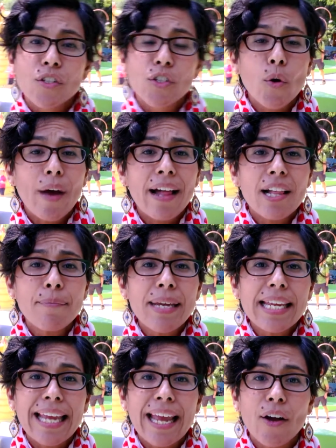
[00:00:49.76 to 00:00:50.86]
So
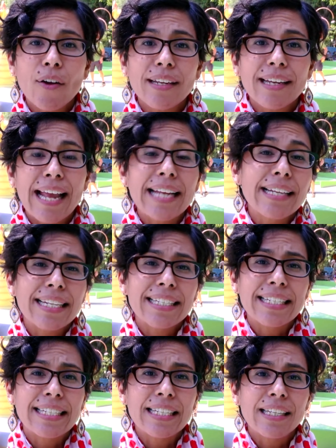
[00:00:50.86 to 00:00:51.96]
Alameda County and
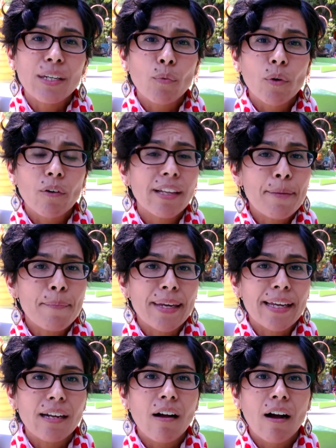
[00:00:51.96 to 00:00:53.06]
ITD, we're really
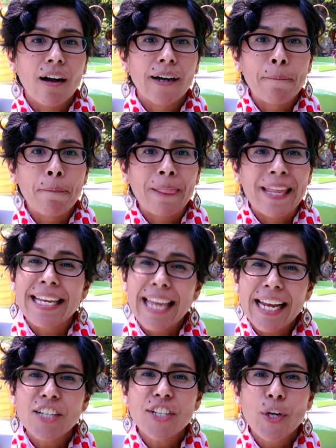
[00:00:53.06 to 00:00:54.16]
big on
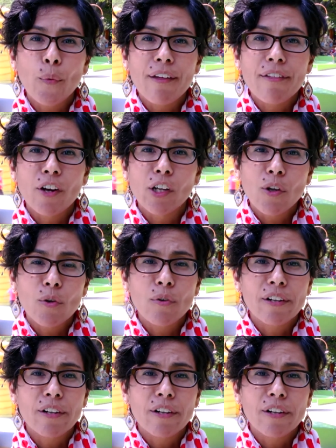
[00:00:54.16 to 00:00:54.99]
engaging with our local